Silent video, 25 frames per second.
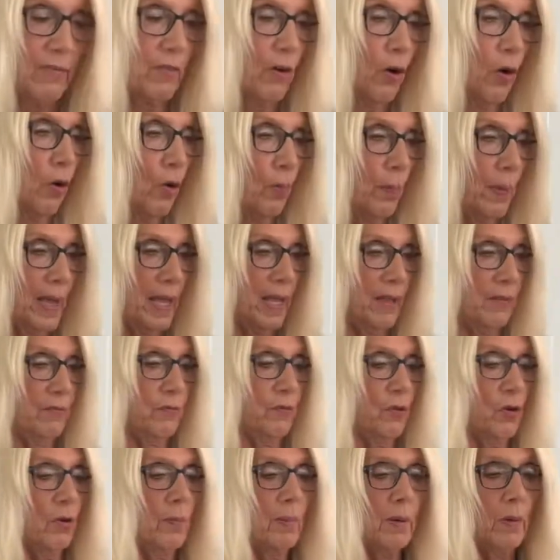a whole pan
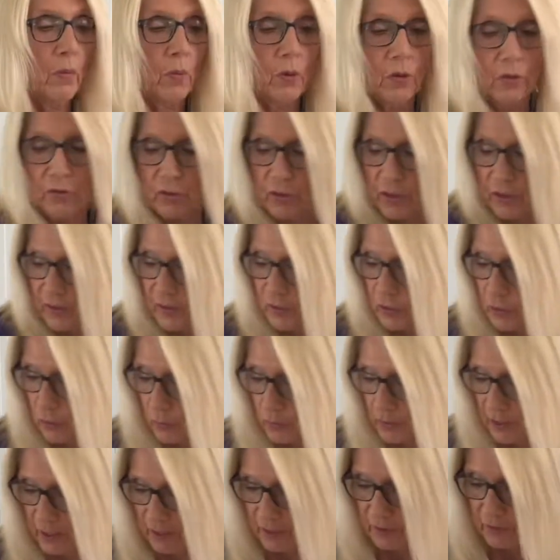full, but we'll just do
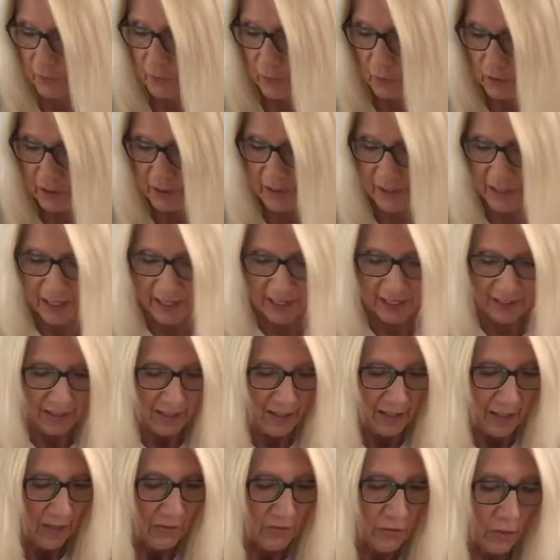this for today.
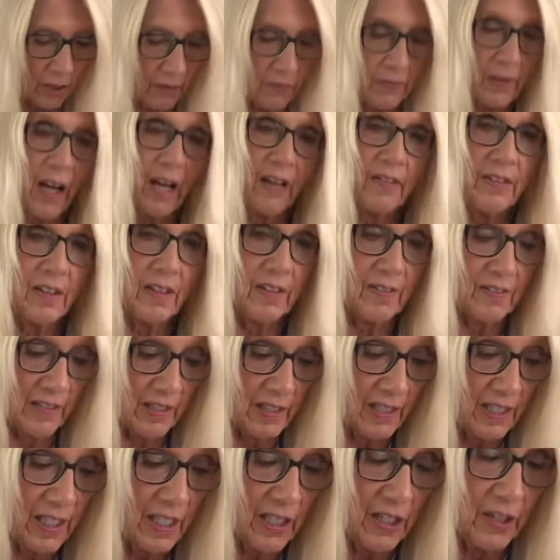So I've got this
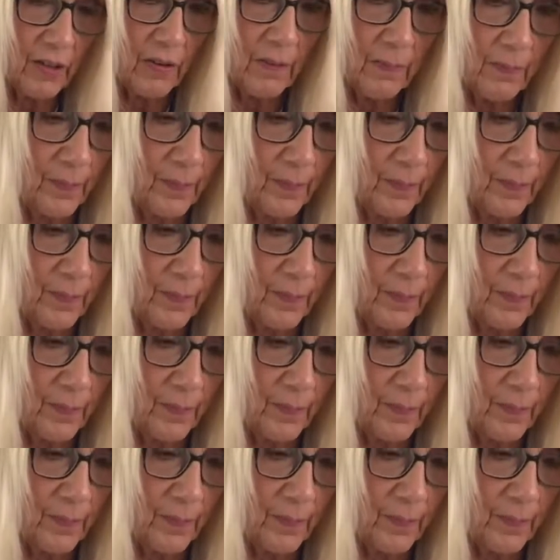in here,